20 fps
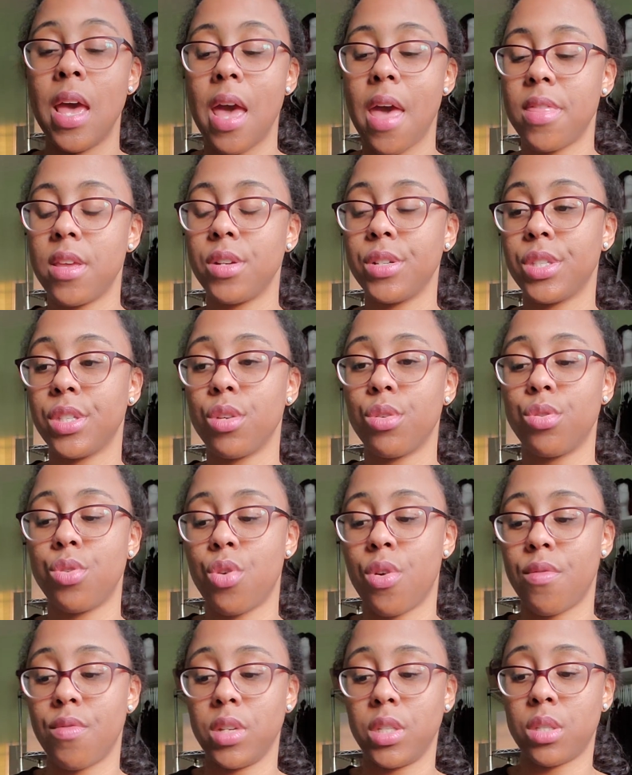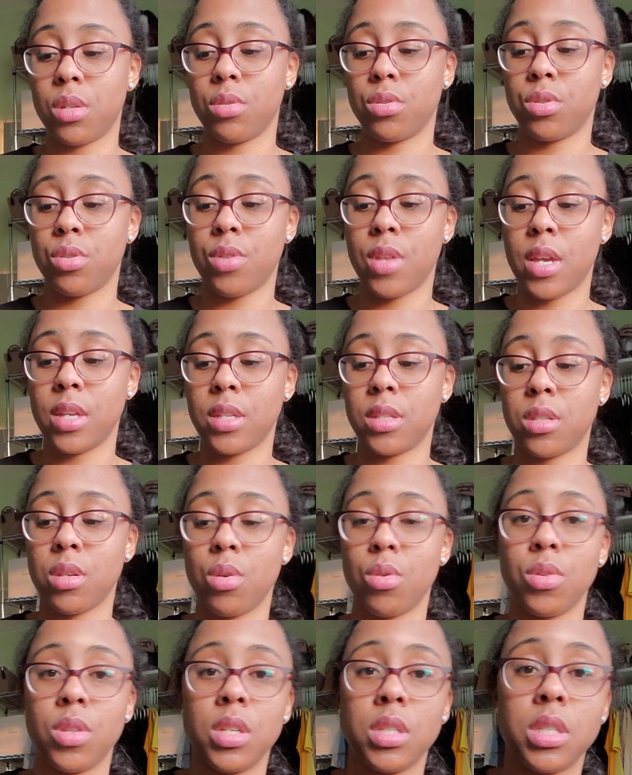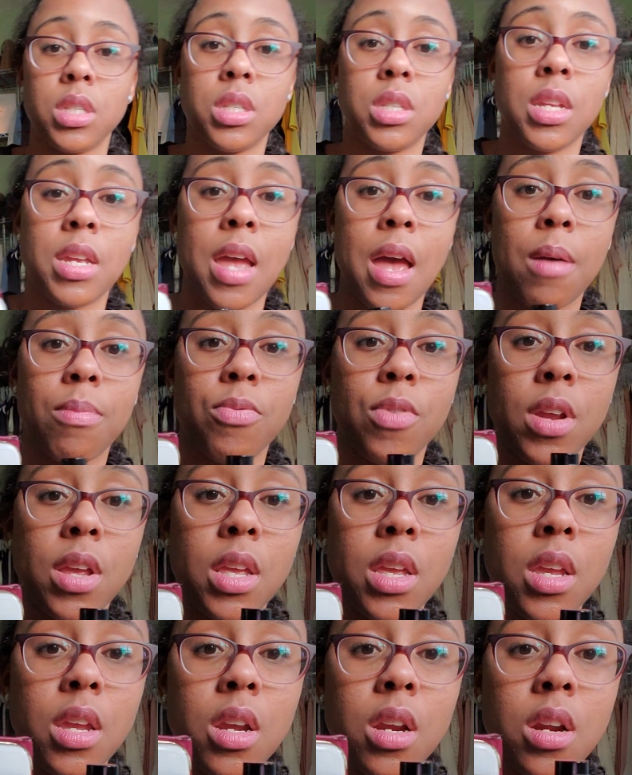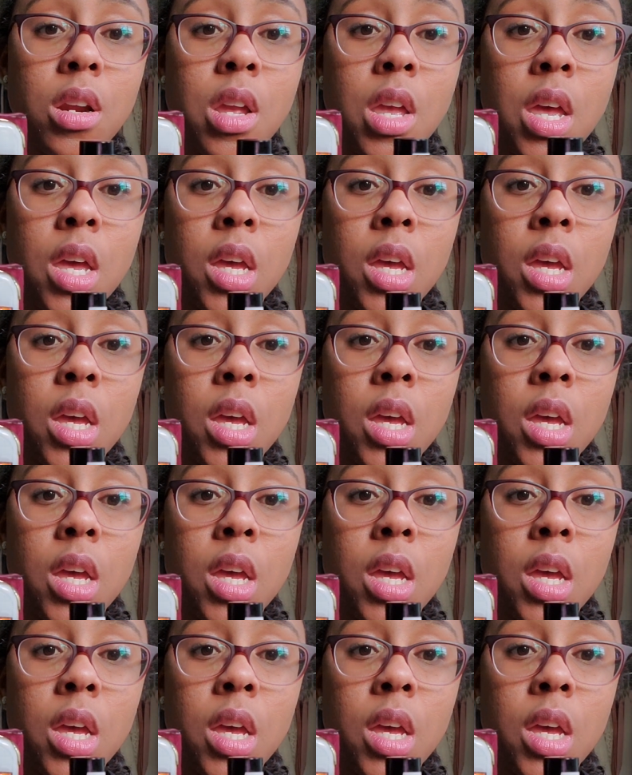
And they're still doing research on that. So this is the app right here.